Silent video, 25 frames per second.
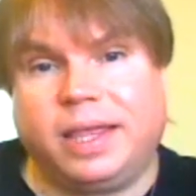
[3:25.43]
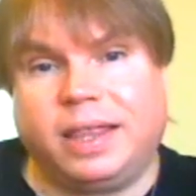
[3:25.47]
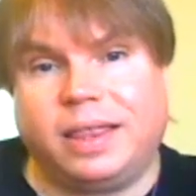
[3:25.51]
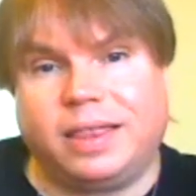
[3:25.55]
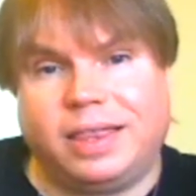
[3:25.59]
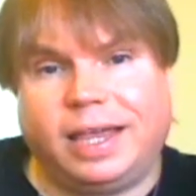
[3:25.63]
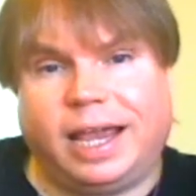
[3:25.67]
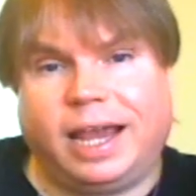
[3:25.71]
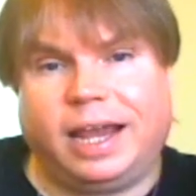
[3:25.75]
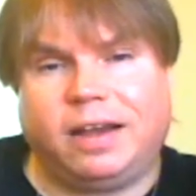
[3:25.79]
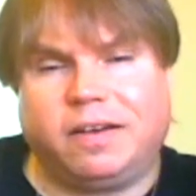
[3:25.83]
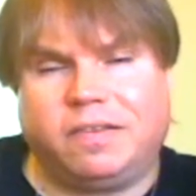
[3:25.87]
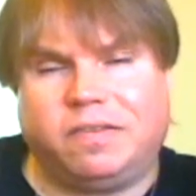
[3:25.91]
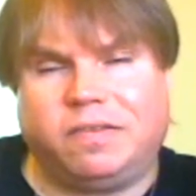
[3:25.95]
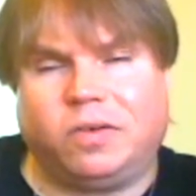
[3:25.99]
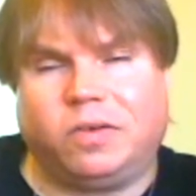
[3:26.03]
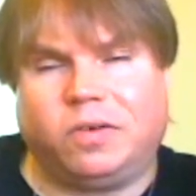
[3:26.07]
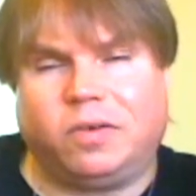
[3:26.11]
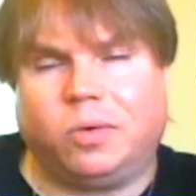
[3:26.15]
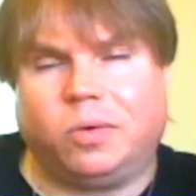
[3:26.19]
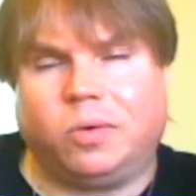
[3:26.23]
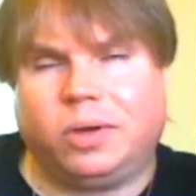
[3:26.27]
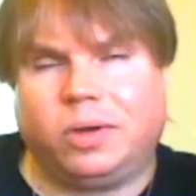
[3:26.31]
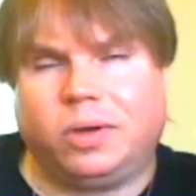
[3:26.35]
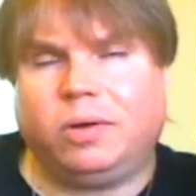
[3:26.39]
be
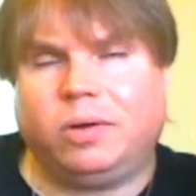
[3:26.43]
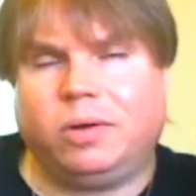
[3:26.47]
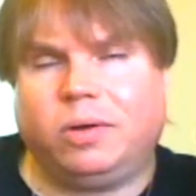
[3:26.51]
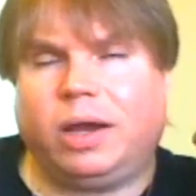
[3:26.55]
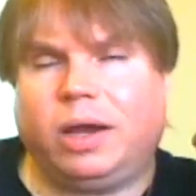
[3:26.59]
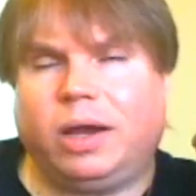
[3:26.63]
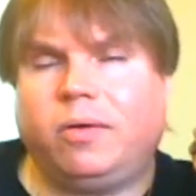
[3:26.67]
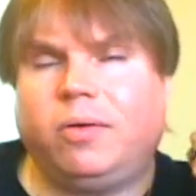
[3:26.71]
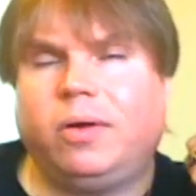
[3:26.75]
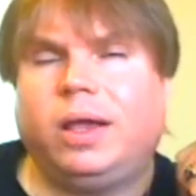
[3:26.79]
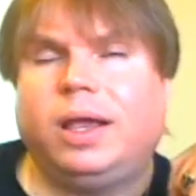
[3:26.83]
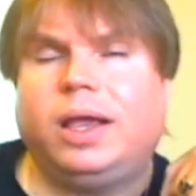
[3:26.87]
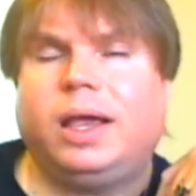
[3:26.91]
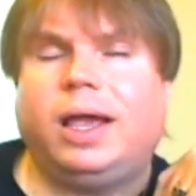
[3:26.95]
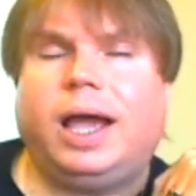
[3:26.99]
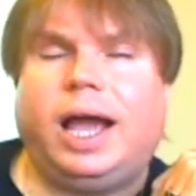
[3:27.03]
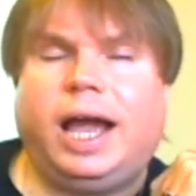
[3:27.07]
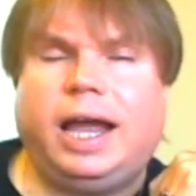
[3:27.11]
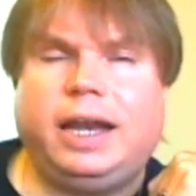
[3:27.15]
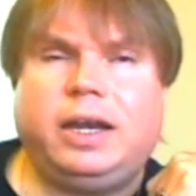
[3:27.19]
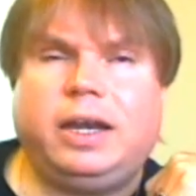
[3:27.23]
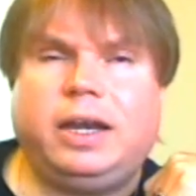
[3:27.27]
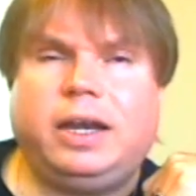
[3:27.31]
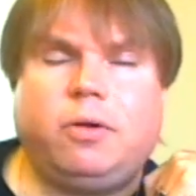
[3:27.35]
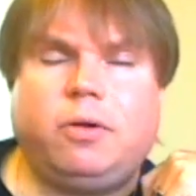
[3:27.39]
thankful, you know.
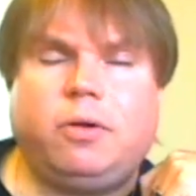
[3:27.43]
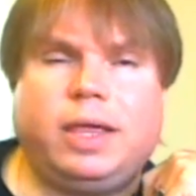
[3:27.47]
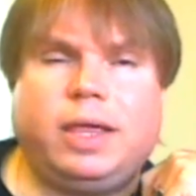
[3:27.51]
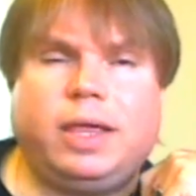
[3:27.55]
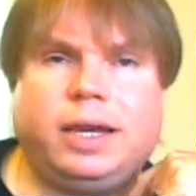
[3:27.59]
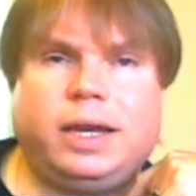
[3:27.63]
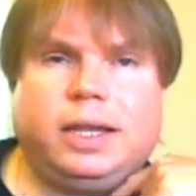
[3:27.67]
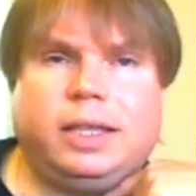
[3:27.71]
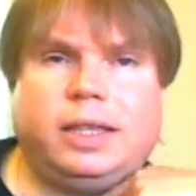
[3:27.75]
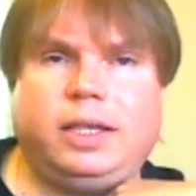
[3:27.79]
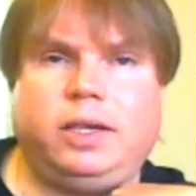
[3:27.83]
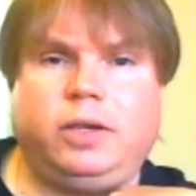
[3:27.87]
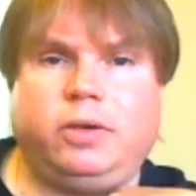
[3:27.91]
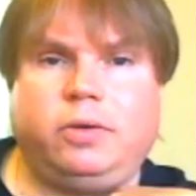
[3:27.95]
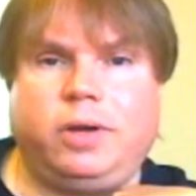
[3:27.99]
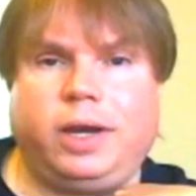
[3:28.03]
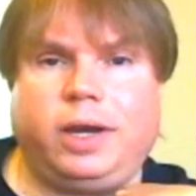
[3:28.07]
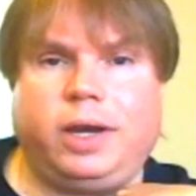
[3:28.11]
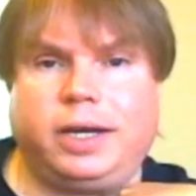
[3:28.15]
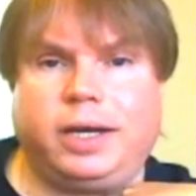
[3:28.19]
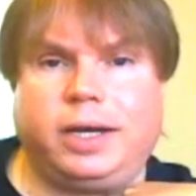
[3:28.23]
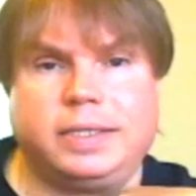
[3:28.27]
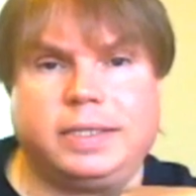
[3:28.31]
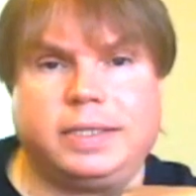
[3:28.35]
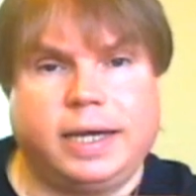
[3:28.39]
I know that in the
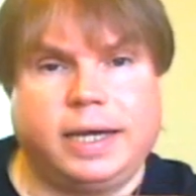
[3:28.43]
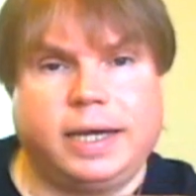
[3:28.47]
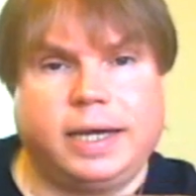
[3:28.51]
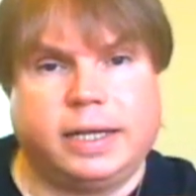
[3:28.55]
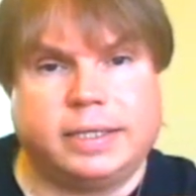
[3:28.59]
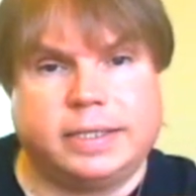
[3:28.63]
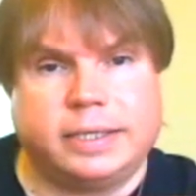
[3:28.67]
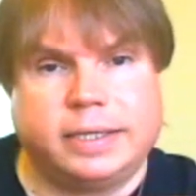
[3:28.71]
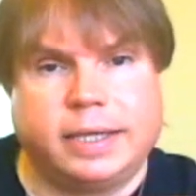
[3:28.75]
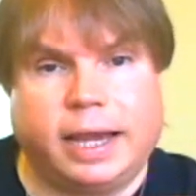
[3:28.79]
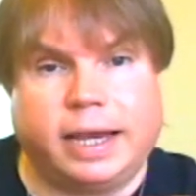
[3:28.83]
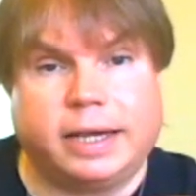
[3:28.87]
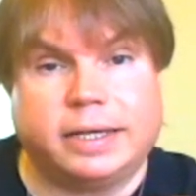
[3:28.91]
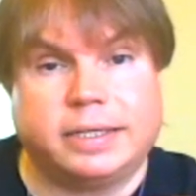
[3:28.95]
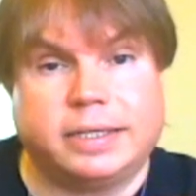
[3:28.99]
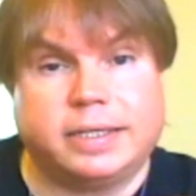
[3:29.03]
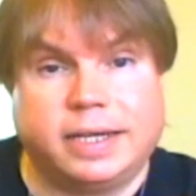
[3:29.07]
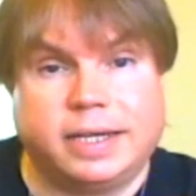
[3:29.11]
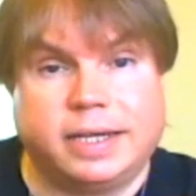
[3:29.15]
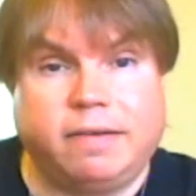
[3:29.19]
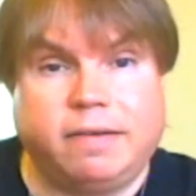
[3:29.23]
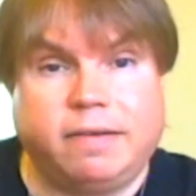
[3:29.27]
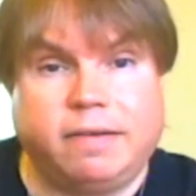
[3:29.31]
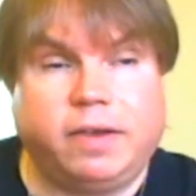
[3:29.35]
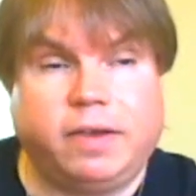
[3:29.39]
United States,
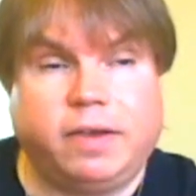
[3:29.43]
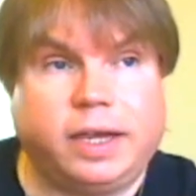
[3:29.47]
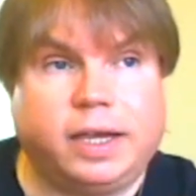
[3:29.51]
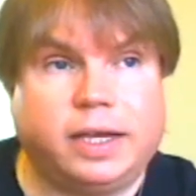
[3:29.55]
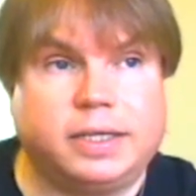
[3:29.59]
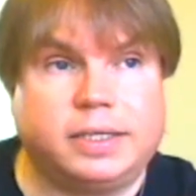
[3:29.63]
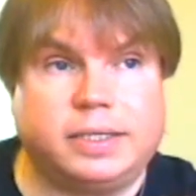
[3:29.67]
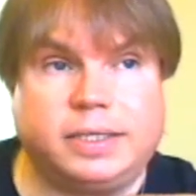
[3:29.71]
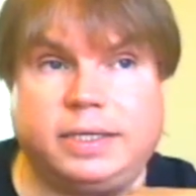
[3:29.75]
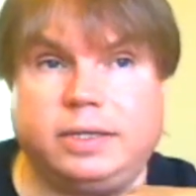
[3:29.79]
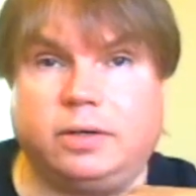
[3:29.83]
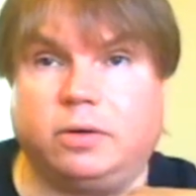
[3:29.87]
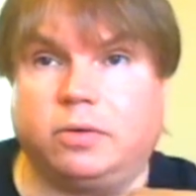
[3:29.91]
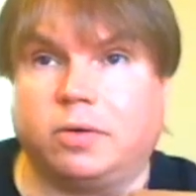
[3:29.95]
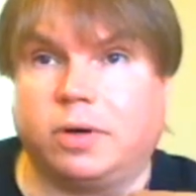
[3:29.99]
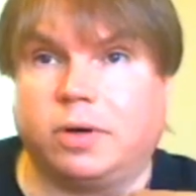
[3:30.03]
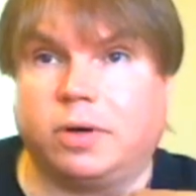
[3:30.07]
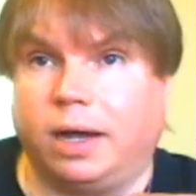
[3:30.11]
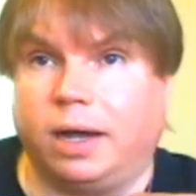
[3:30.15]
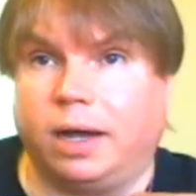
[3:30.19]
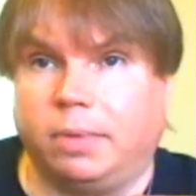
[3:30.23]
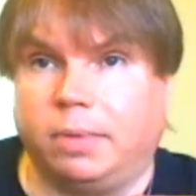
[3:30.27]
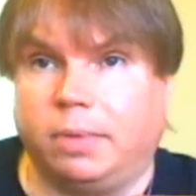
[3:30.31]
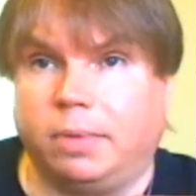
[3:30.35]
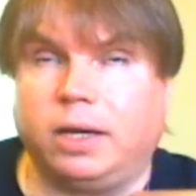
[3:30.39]
Thanksgiving is still
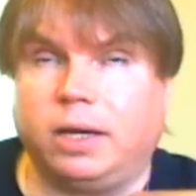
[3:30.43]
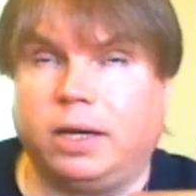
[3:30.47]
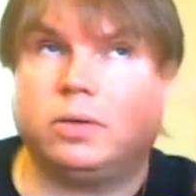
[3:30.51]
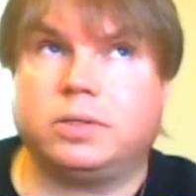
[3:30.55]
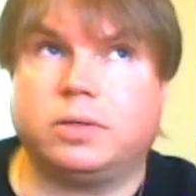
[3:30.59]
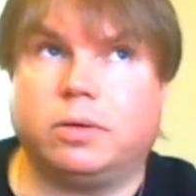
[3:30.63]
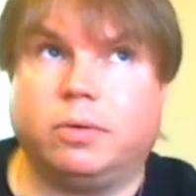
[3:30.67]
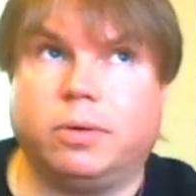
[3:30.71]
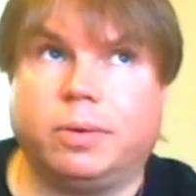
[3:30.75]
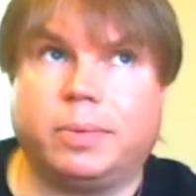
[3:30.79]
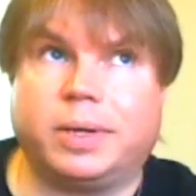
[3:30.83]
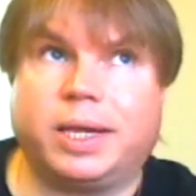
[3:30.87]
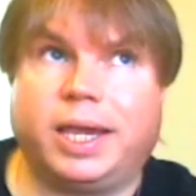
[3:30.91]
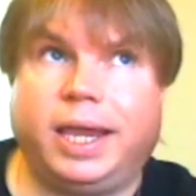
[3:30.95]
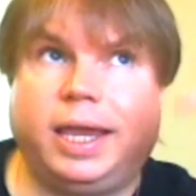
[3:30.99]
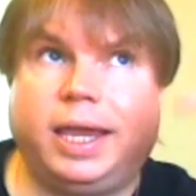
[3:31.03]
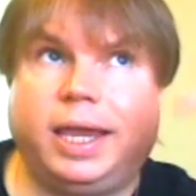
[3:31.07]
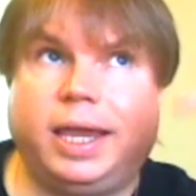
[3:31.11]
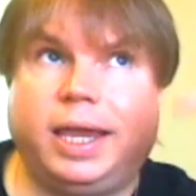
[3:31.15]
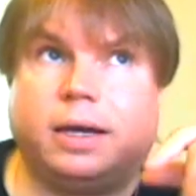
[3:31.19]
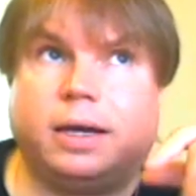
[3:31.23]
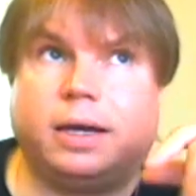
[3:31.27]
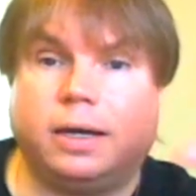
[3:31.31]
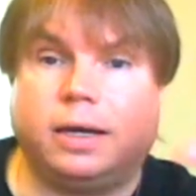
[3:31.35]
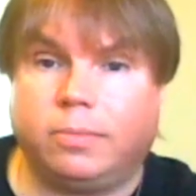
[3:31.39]
coming, and also in
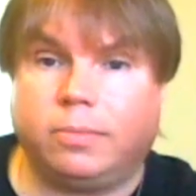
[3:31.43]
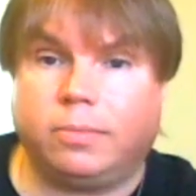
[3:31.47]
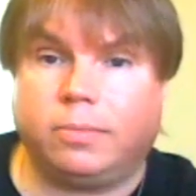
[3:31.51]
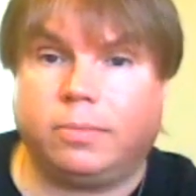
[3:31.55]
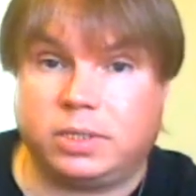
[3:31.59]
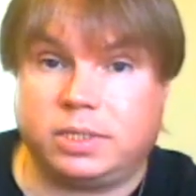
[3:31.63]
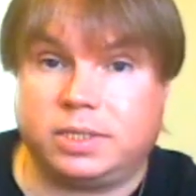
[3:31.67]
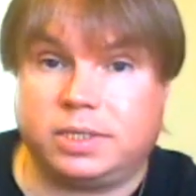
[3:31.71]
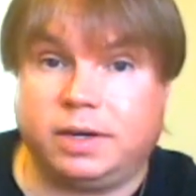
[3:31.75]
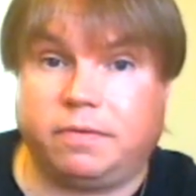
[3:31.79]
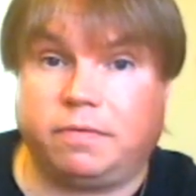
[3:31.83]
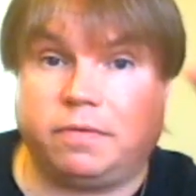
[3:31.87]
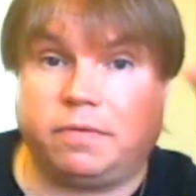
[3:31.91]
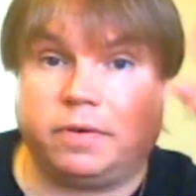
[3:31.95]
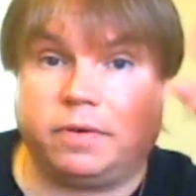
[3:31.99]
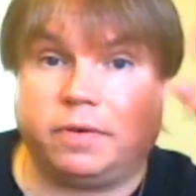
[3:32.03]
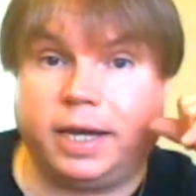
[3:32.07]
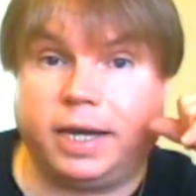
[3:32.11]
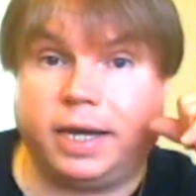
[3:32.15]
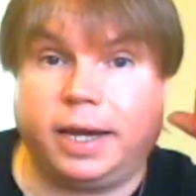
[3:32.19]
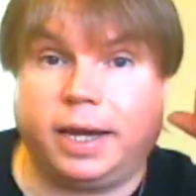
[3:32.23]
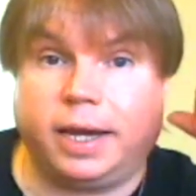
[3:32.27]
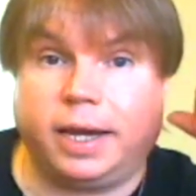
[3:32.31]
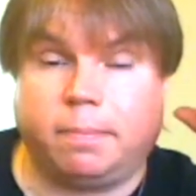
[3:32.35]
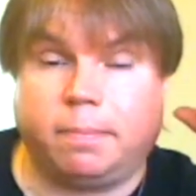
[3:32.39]
Canada, what's a different
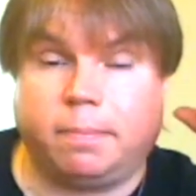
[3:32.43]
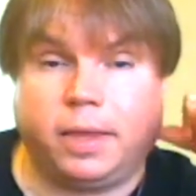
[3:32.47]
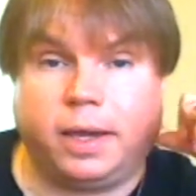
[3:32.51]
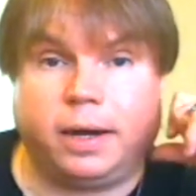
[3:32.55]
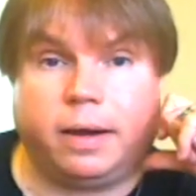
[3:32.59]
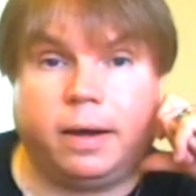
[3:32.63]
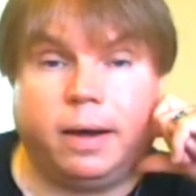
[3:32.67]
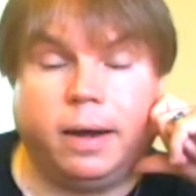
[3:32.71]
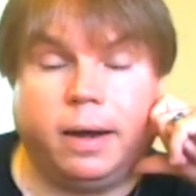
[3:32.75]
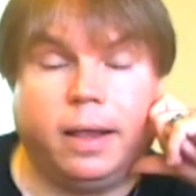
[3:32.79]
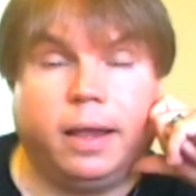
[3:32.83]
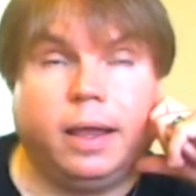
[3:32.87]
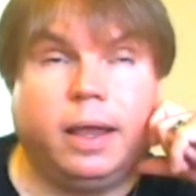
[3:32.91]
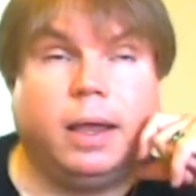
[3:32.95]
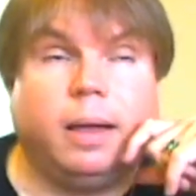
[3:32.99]
day up there.